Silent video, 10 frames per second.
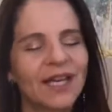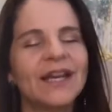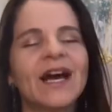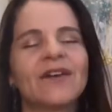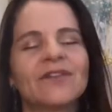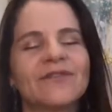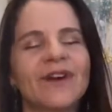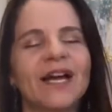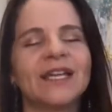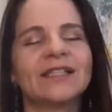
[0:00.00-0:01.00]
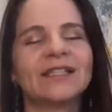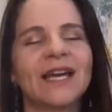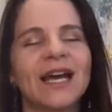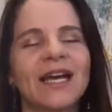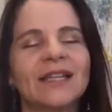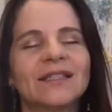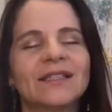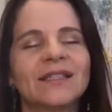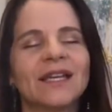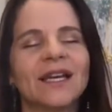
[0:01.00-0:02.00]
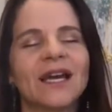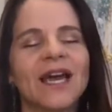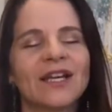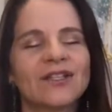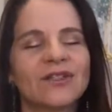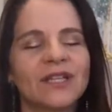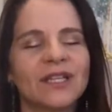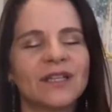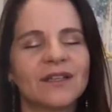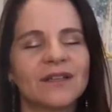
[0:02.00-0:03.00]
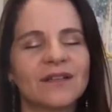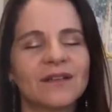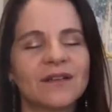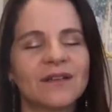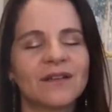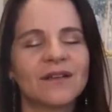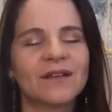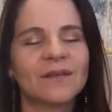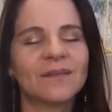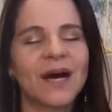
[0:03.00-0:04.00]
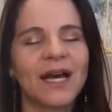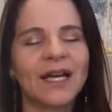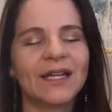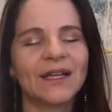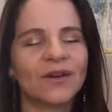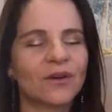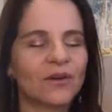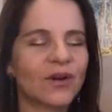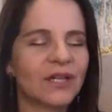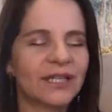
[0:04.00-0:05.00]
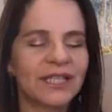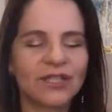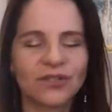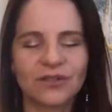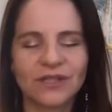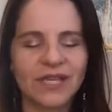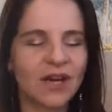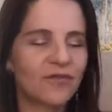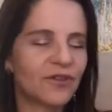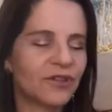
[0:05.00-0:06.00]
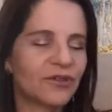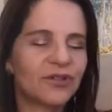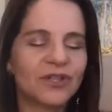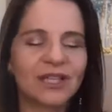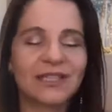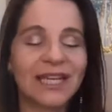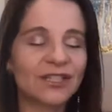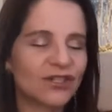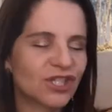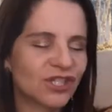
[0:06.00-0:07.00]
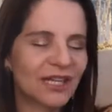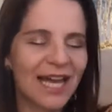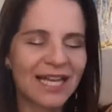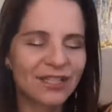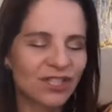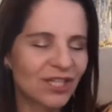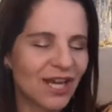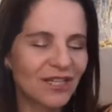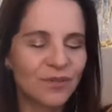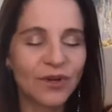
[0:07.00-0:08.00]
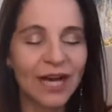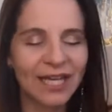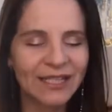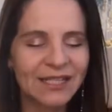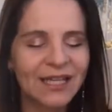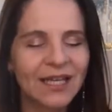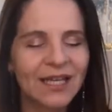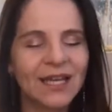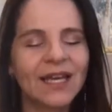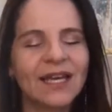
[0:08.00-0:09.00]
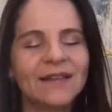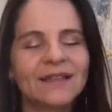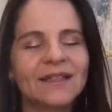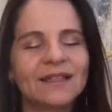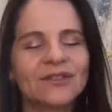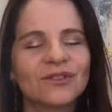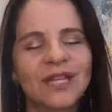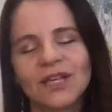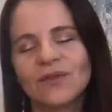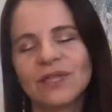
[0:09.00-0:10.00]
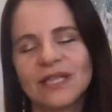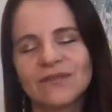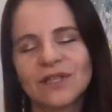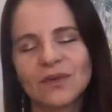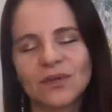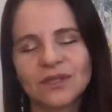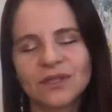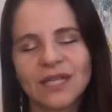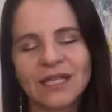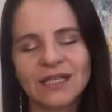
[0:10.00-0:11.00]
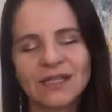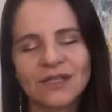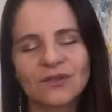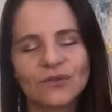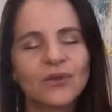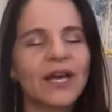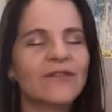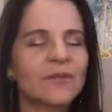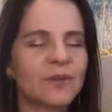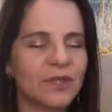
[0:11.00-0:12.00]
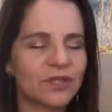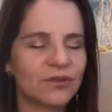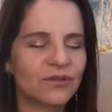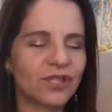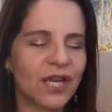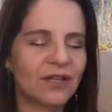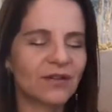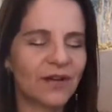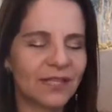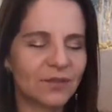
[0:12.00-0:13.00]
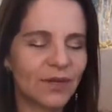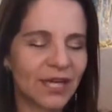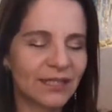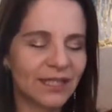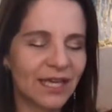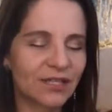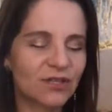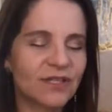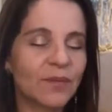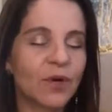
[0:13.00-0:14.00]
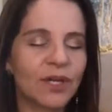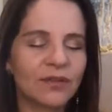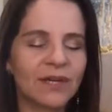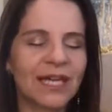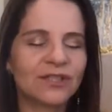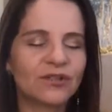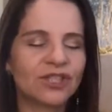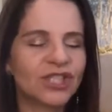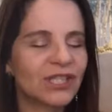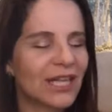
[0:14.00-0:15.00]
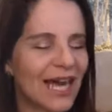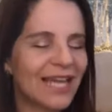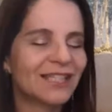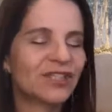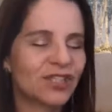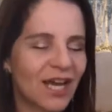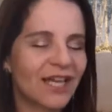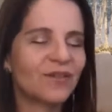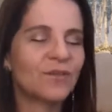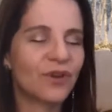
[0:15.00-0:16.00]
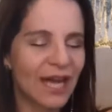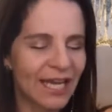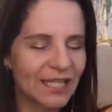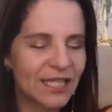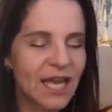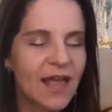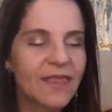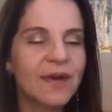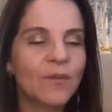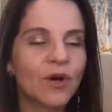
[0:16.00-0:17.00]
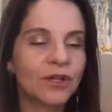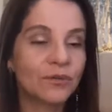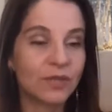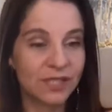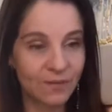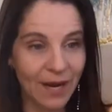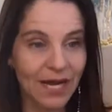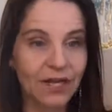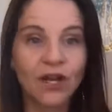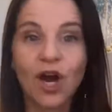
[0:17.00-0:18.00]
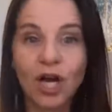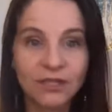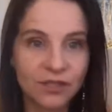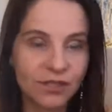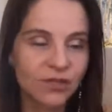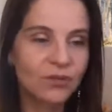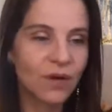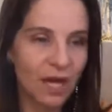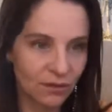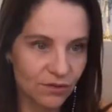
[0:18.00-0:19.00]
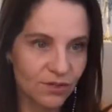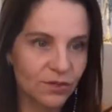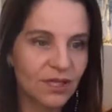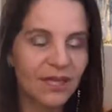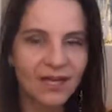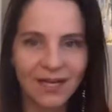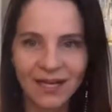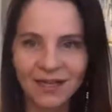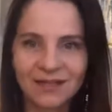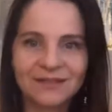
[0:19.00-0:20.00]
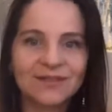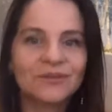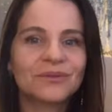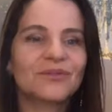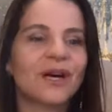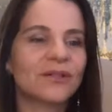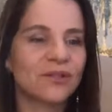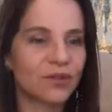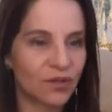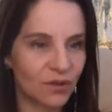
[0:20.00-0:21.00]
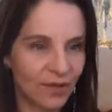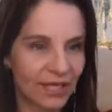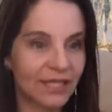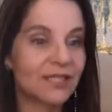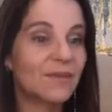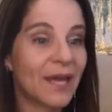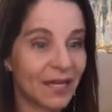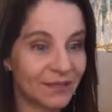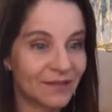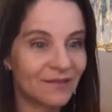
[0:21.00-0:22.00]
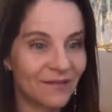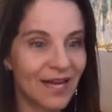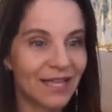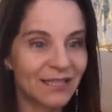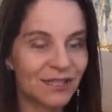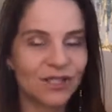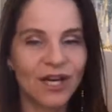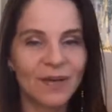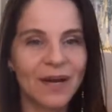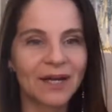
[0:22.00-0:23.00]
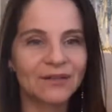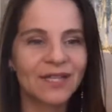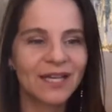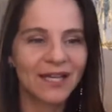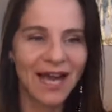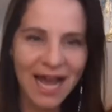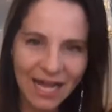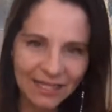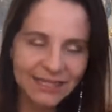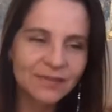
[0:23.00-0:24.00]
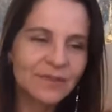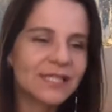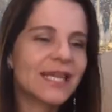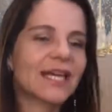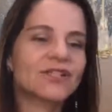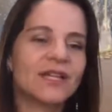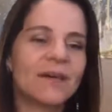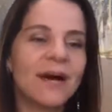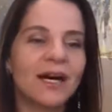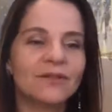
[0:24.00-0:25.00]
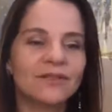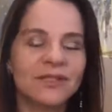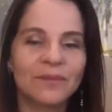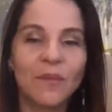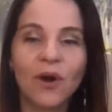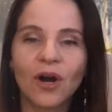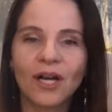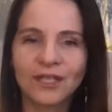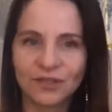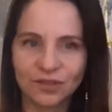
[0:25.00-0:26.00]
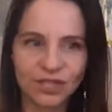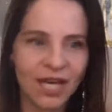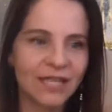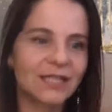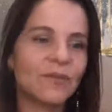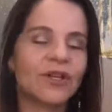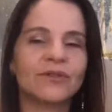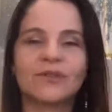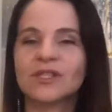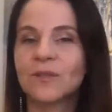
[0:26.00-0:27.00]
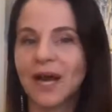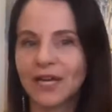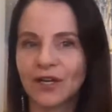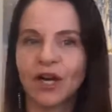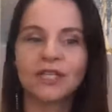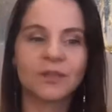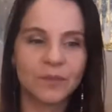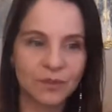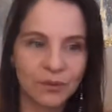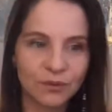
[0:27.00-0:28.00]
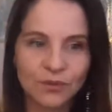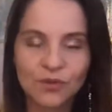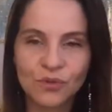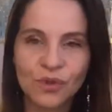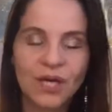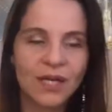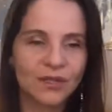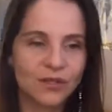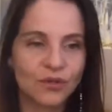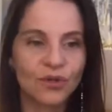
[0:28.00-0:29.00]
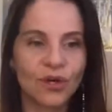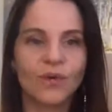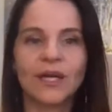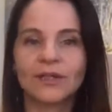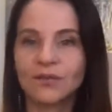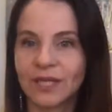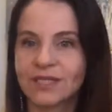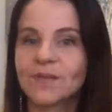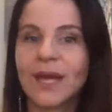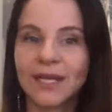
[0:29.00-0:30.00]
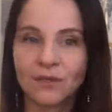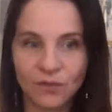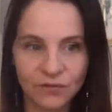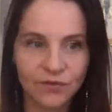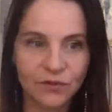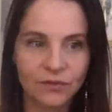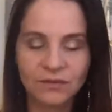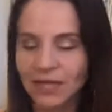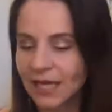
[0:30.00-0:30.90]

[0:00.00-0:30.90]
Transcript: And now you find that actually by calling attention to yourself, or you could not let your light shine bright. And today we live in a world that is, you do have permission to shine your light bright. And actually, the more you let your light shine bright, the more you inspire others to also grow and expand, right? It's not about hiding, but it's actually about the more you shine, the more you inspire other people to grow and to expand with you.